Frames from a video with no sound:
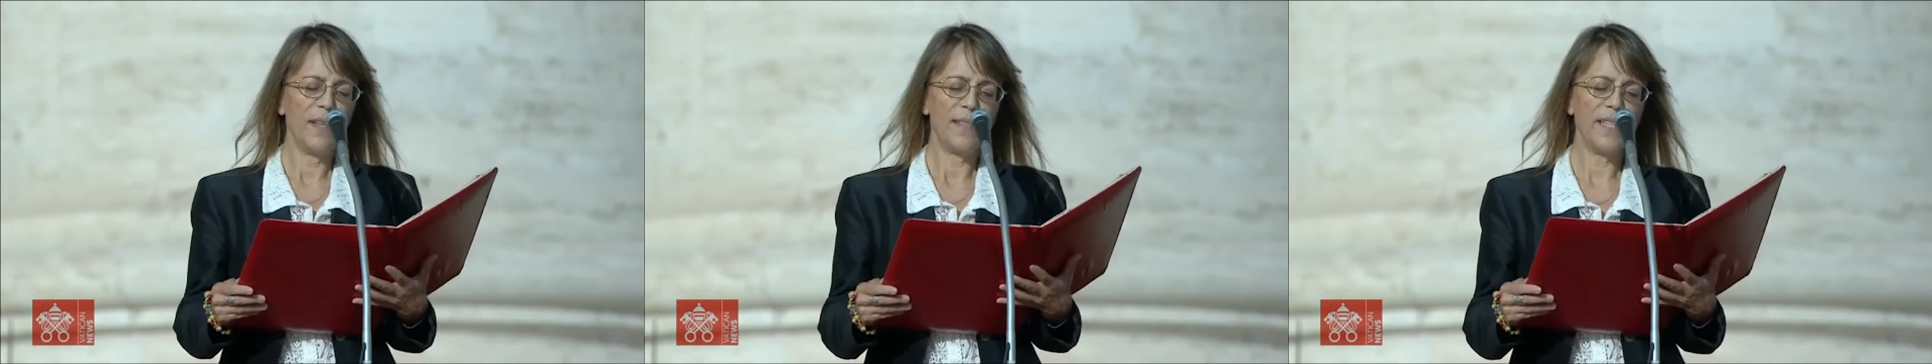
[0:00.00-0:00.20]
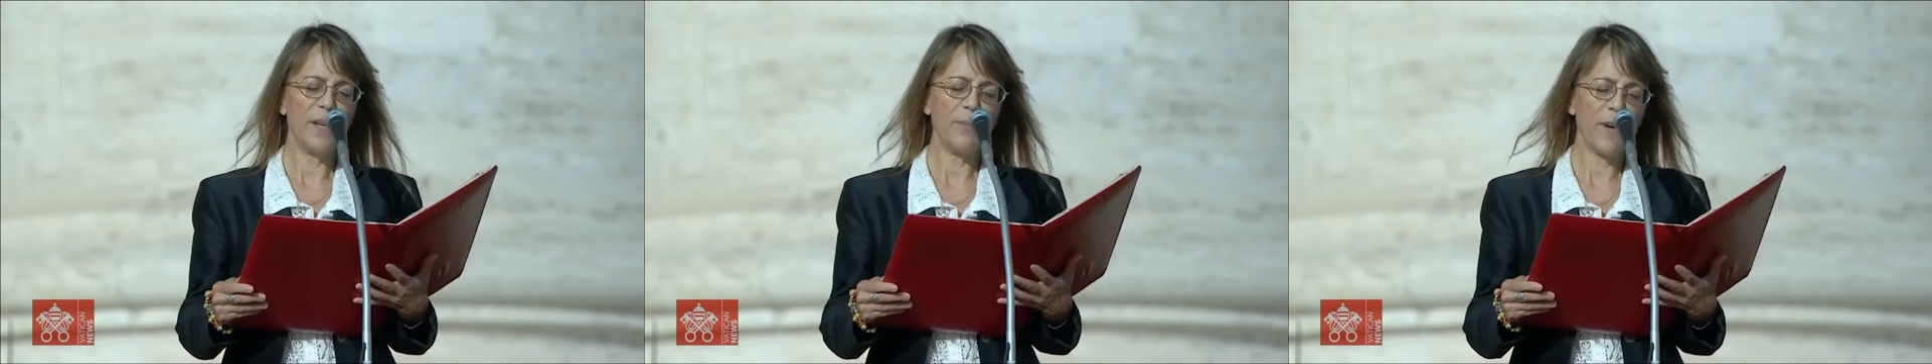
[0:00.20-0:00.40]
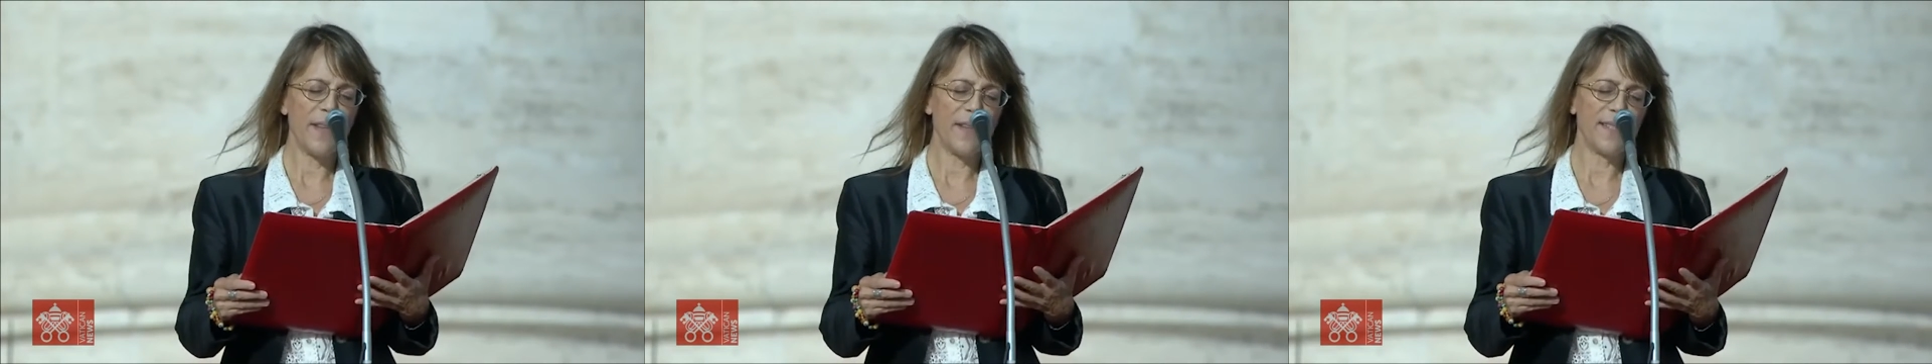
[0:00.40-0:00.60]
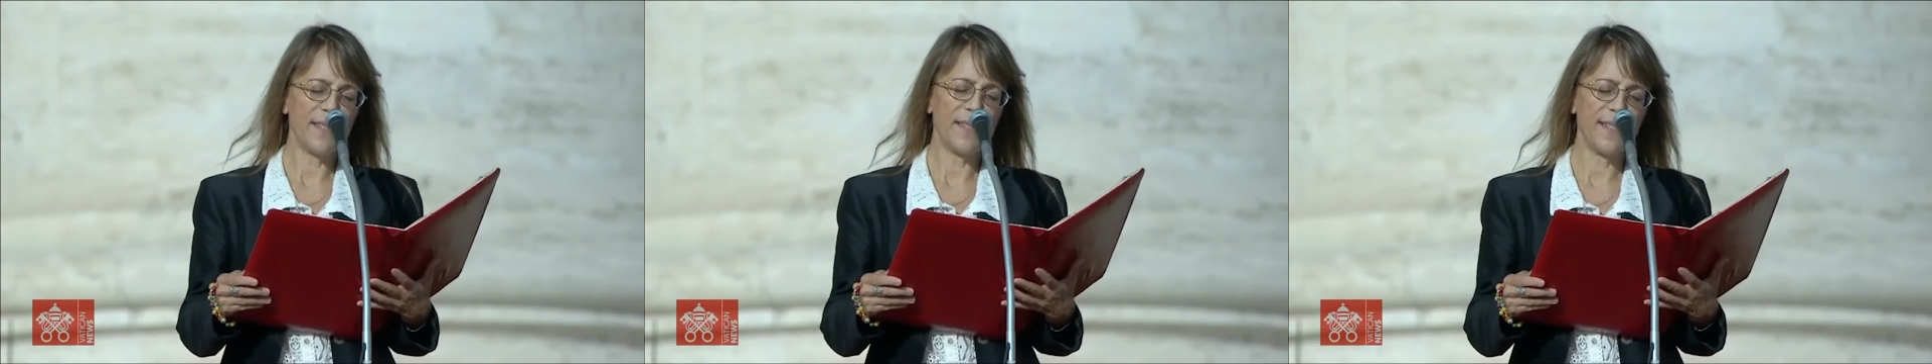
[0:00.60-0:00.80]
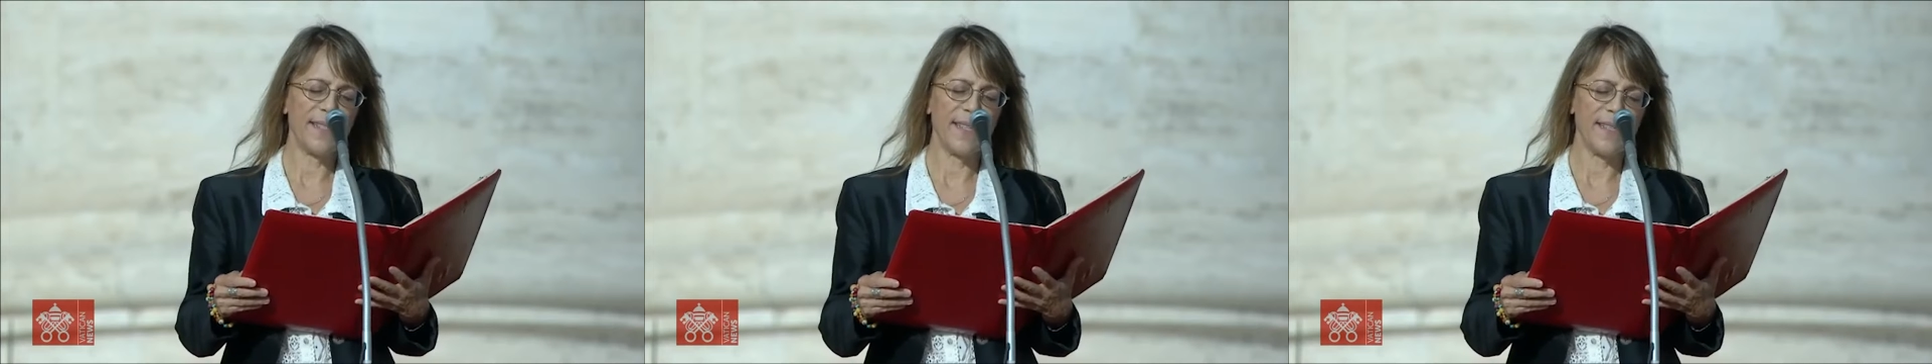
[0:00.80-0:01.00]
Dear brothers
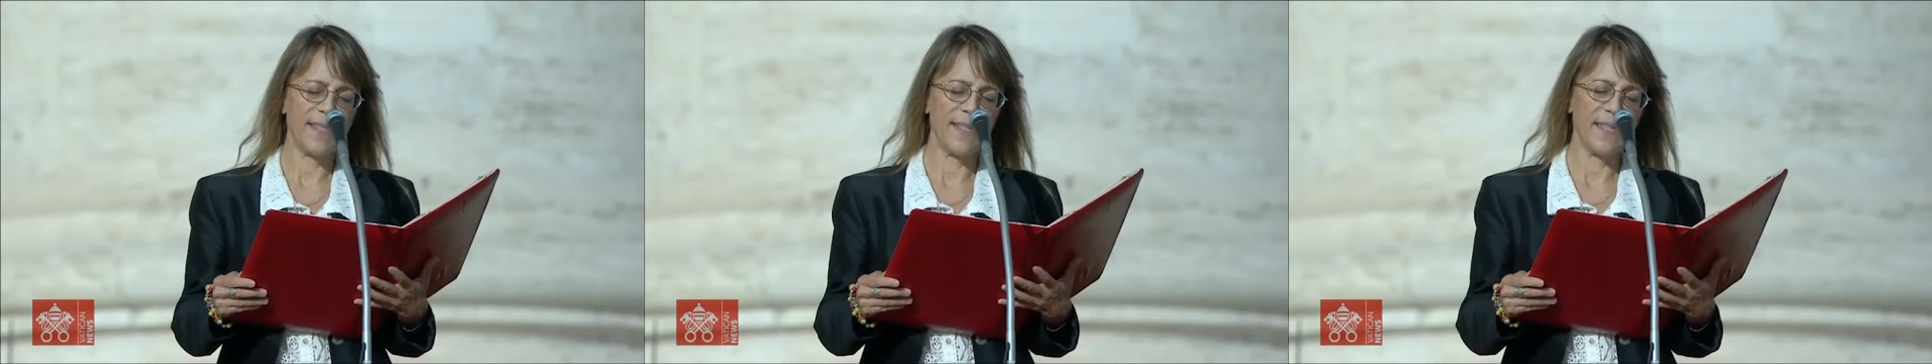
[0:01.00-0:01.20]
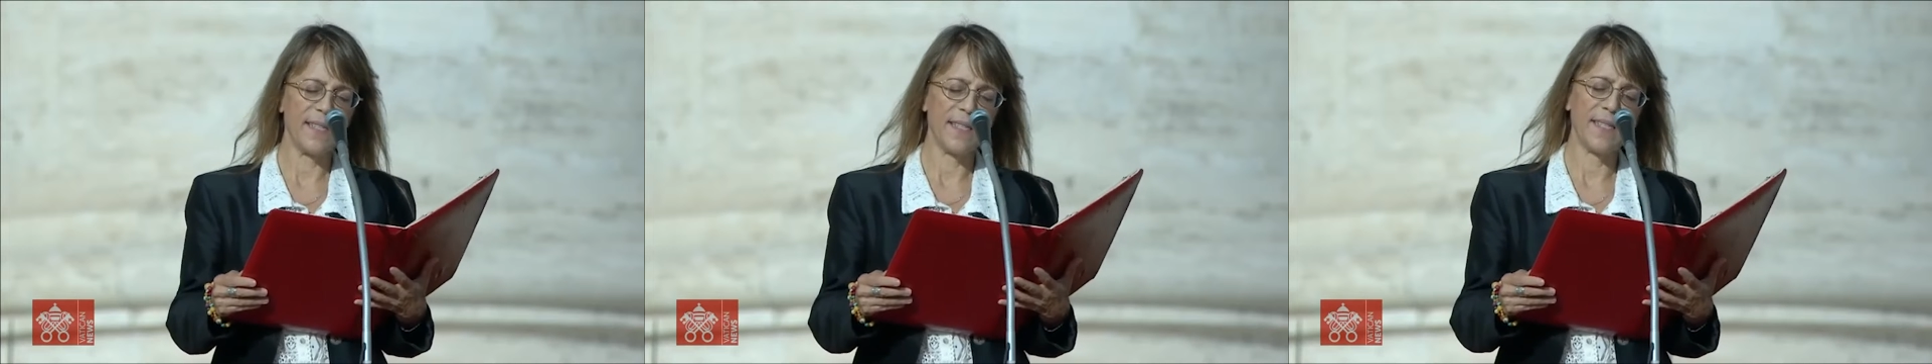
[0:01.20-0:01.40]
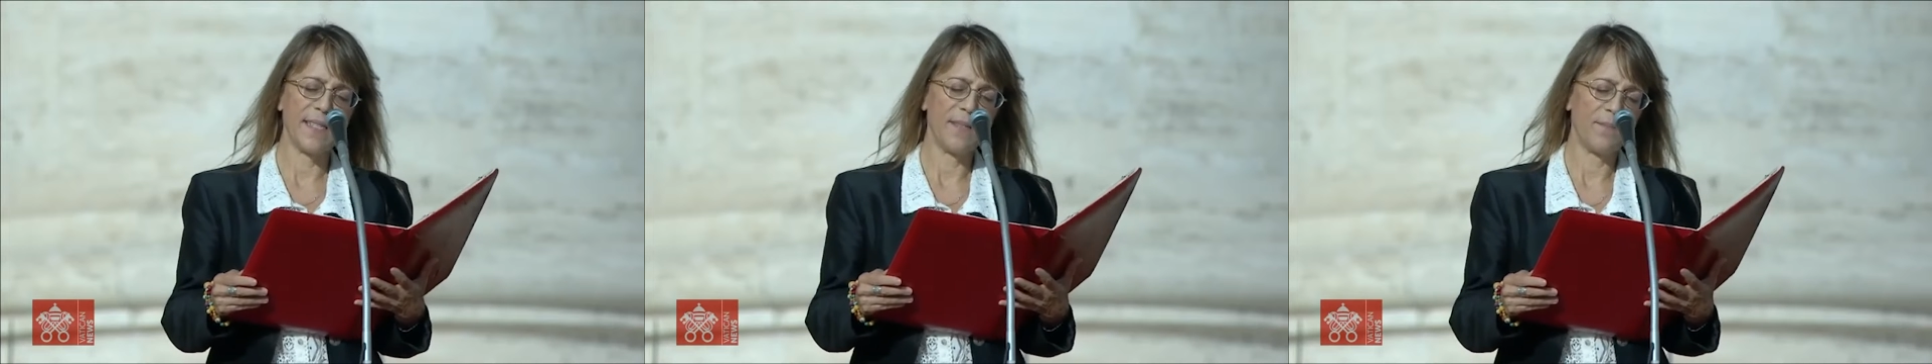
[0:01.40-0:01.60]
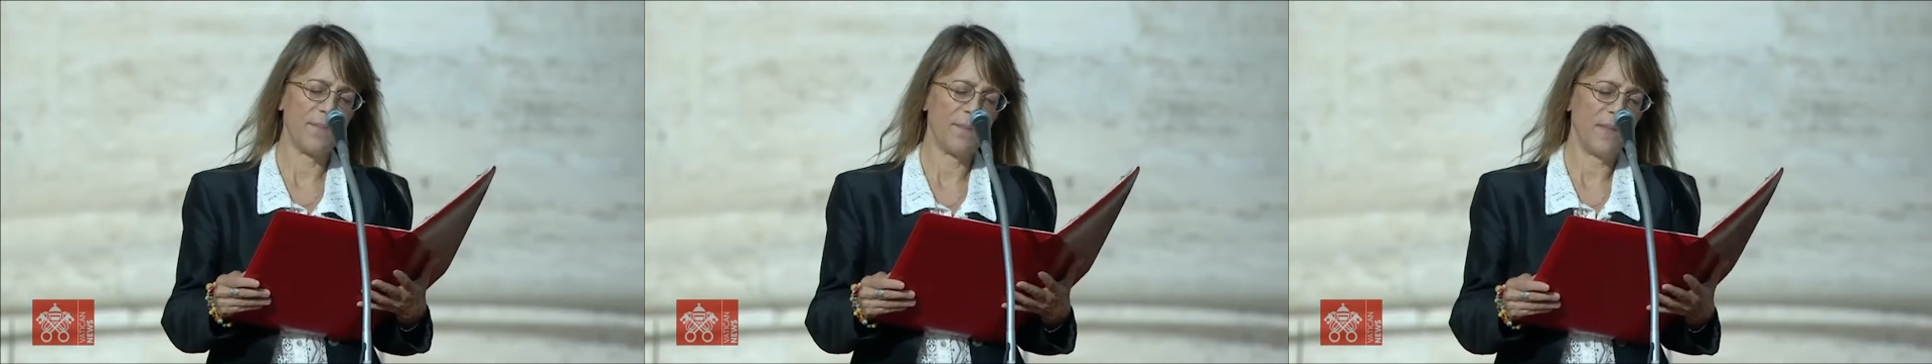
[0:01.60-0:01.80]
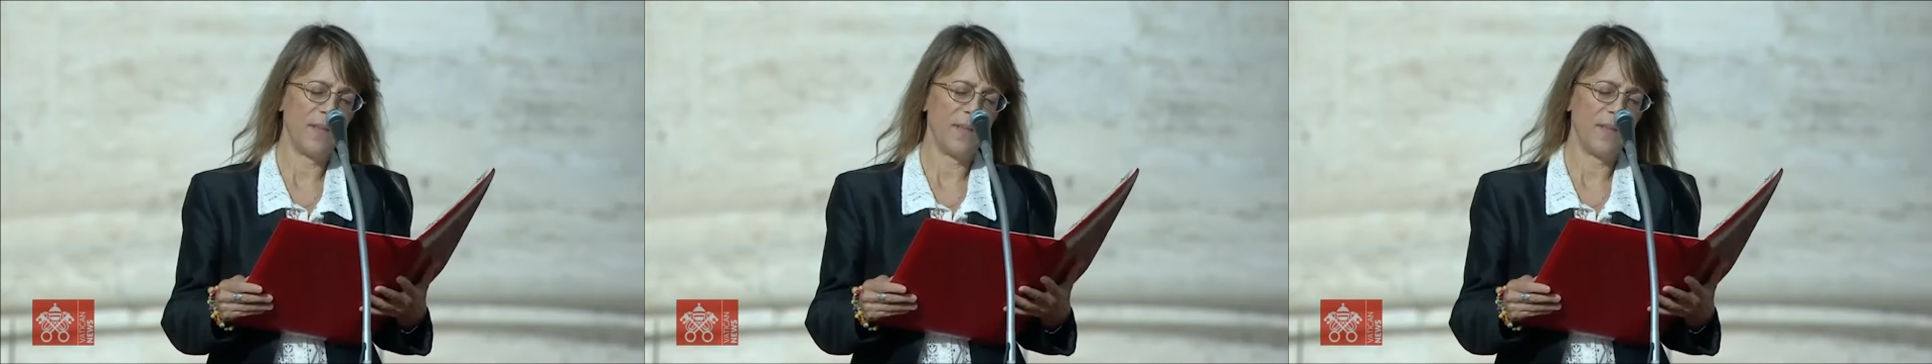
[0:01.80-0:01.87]
and sisters,